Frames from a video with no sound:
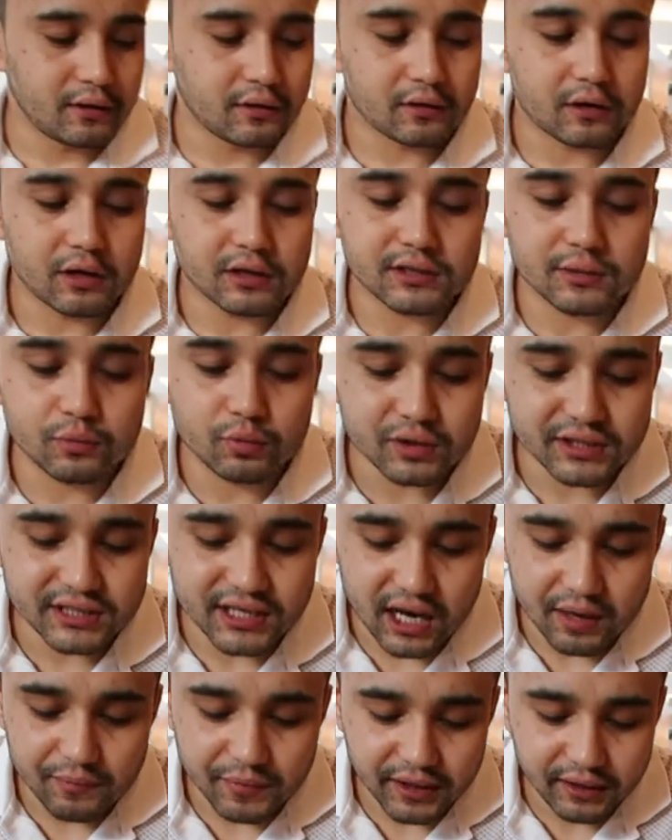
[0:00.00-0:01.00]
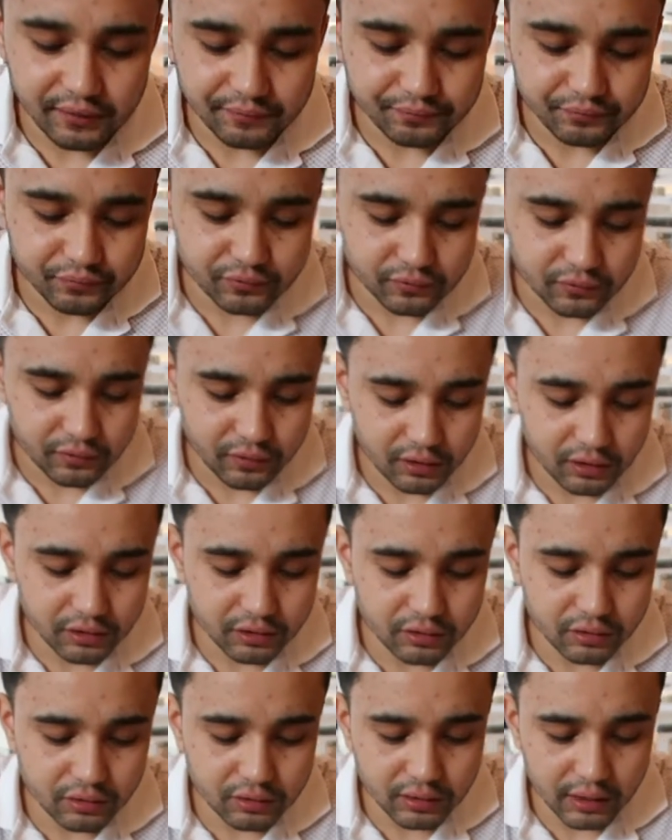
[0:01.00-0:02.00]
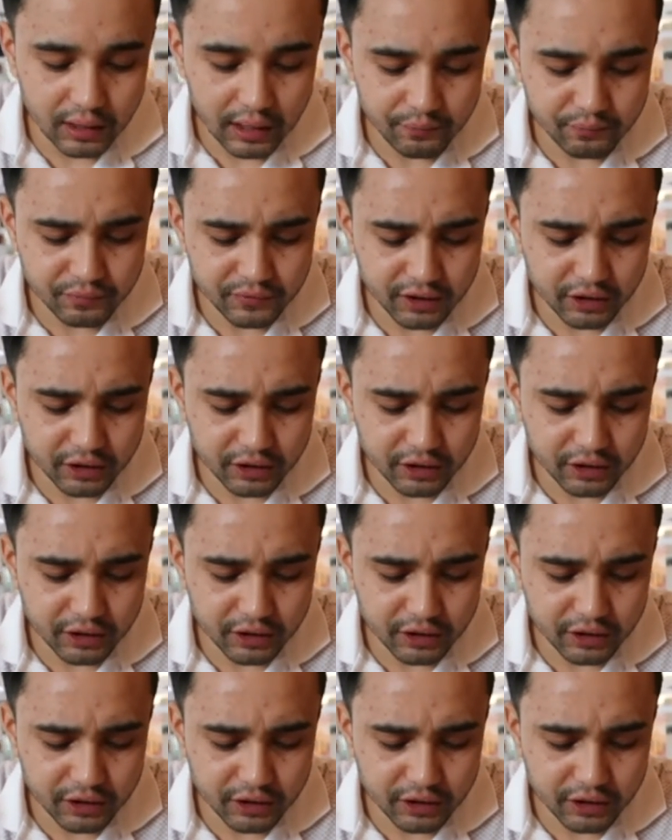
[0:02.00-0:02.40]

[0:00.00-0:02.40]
We got some wasabi. I'm